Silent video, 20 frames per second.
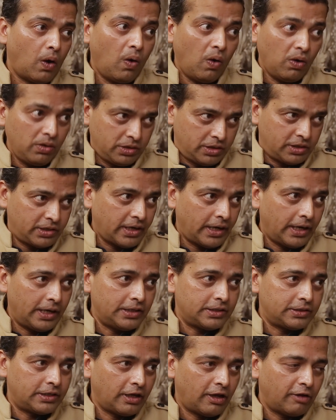all
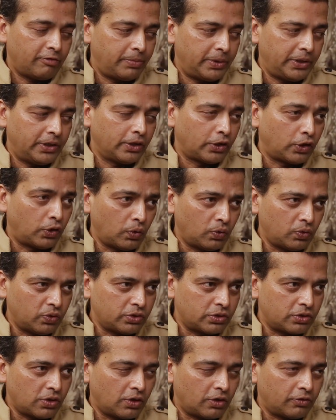sides have been
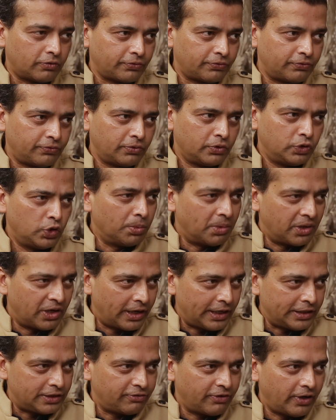accused of human
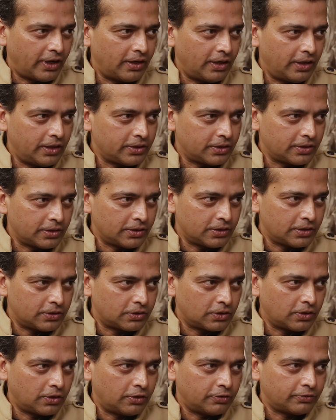rights
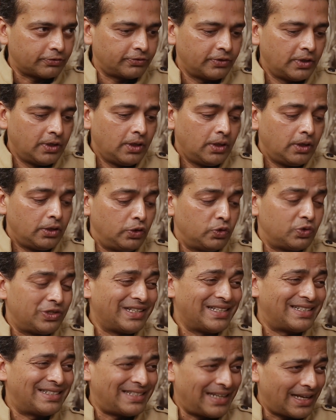violations, of
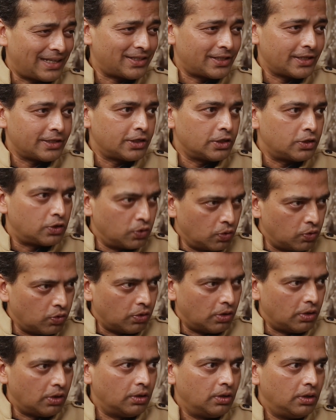using sex as a
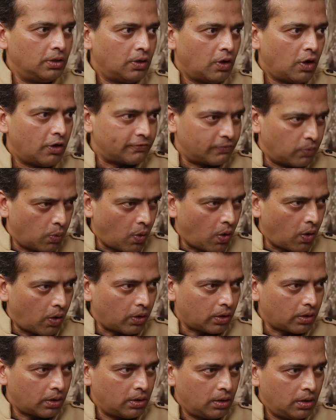tool of
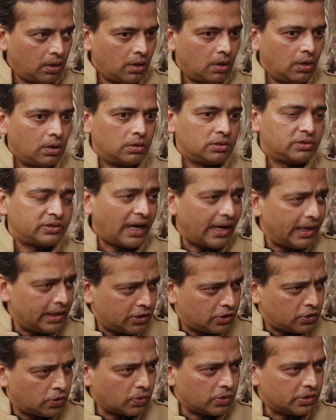war.
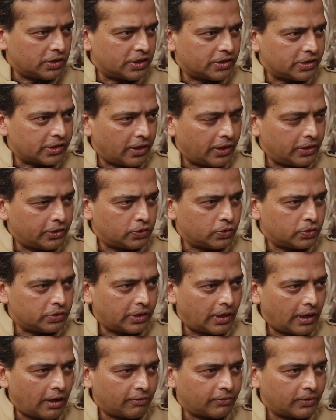Child soldiers are issues
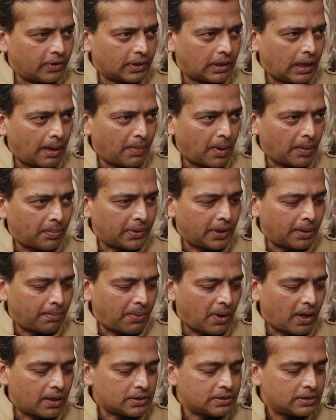that have come up in the
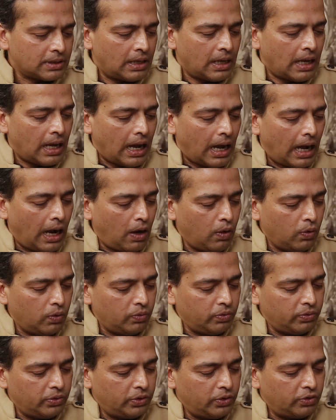past.
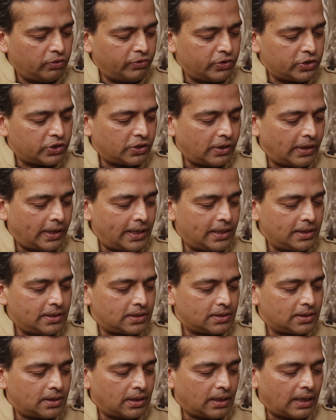How do you
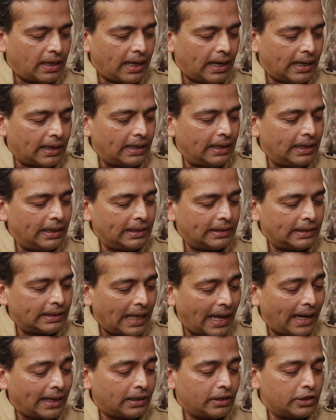visualize handling
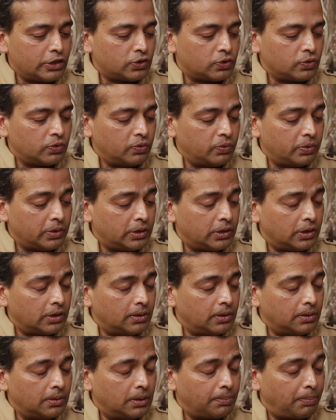that issue with
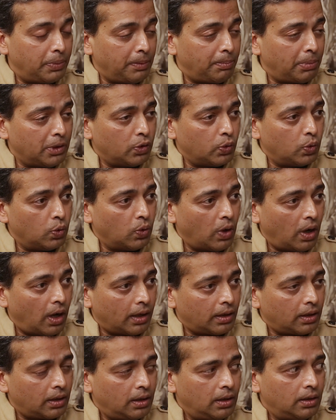the people who are